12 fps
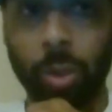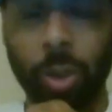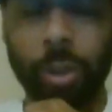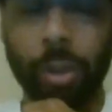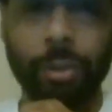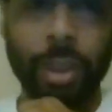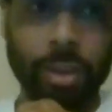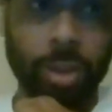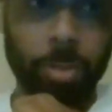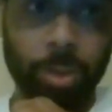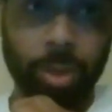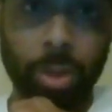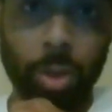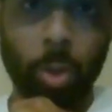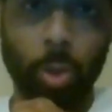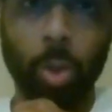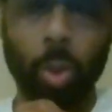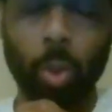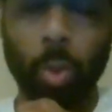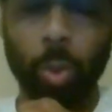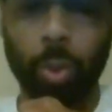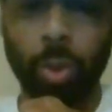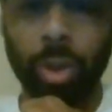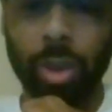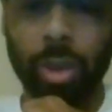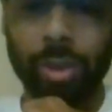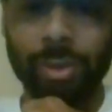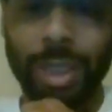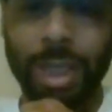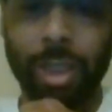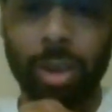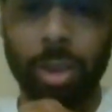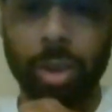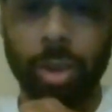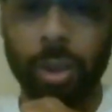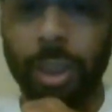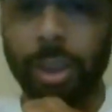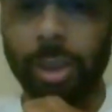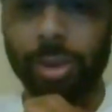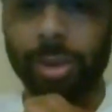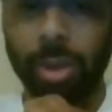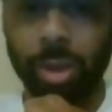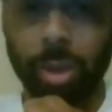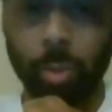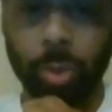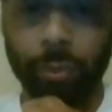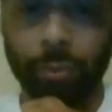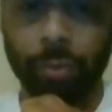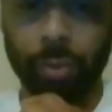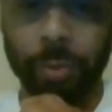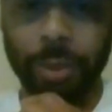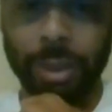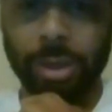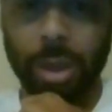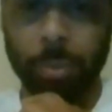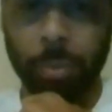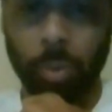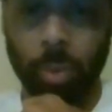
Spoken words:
and he doesn't completely know who exactly that he's dealing with from that standpoint.